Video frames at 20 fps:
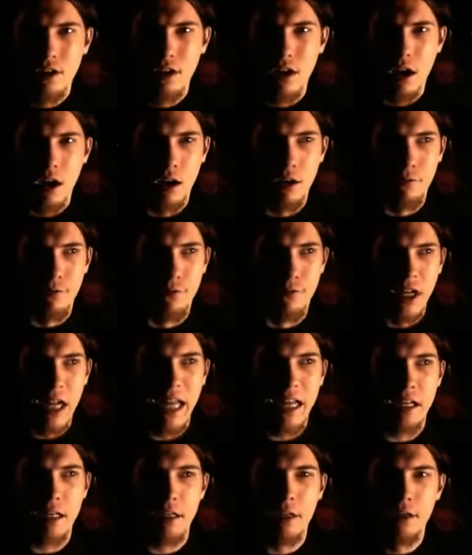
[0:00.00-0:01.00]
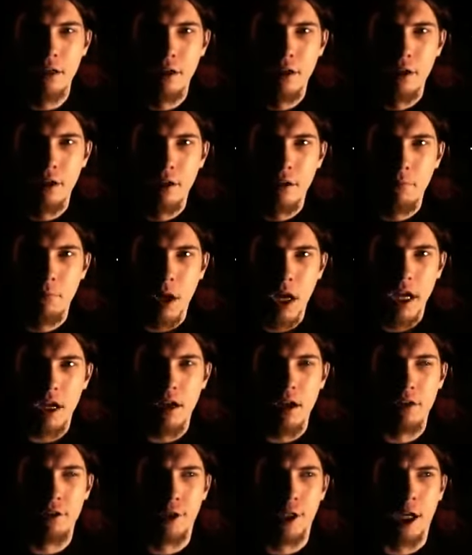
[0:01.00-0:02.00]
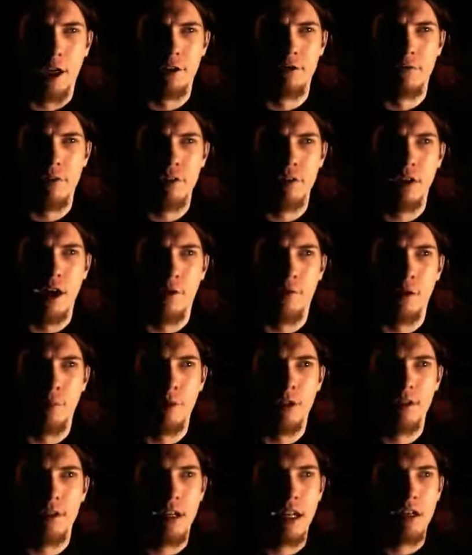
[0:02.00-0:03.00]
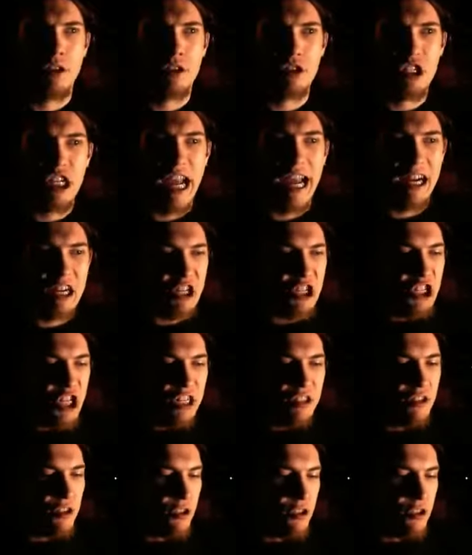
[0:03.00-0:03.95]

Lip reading: are vetted by another country's government that has jack shit to